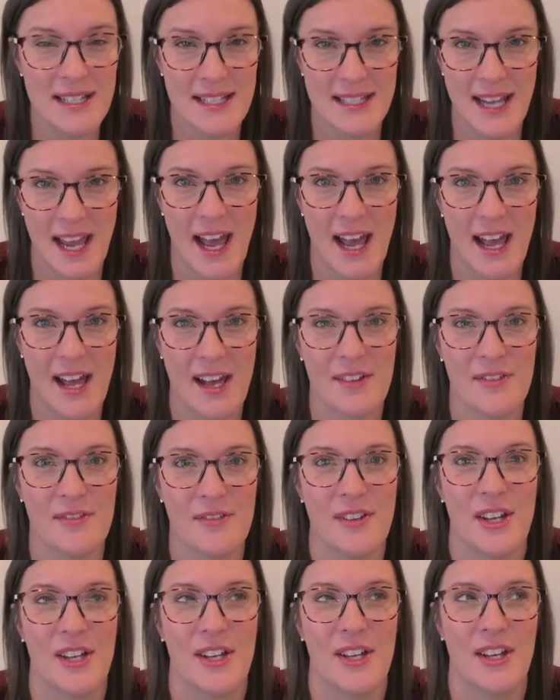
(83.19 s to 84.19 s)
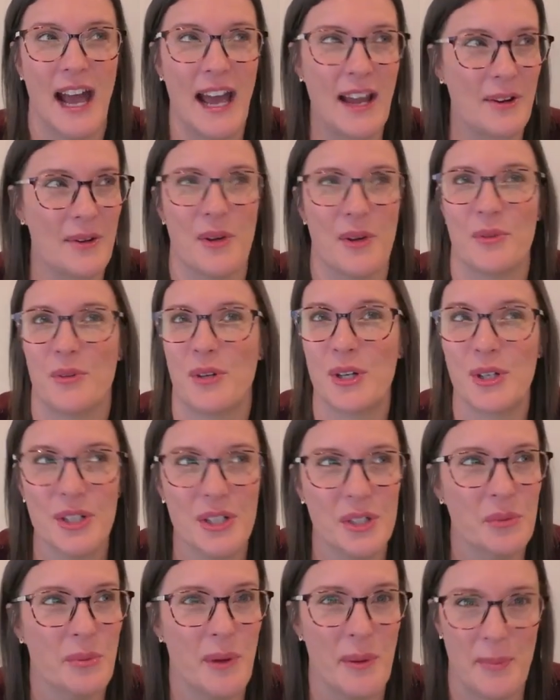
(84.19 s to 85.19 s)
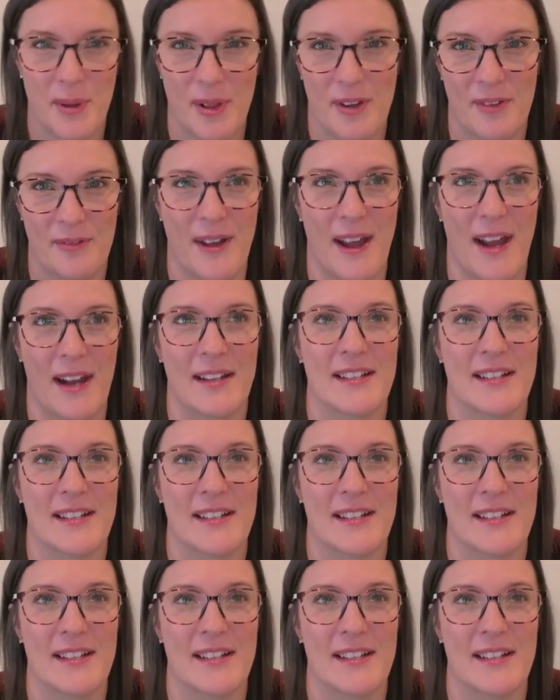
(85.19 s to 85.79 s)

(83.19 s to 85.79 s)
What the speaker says: to have, I don't know, good ripple effect.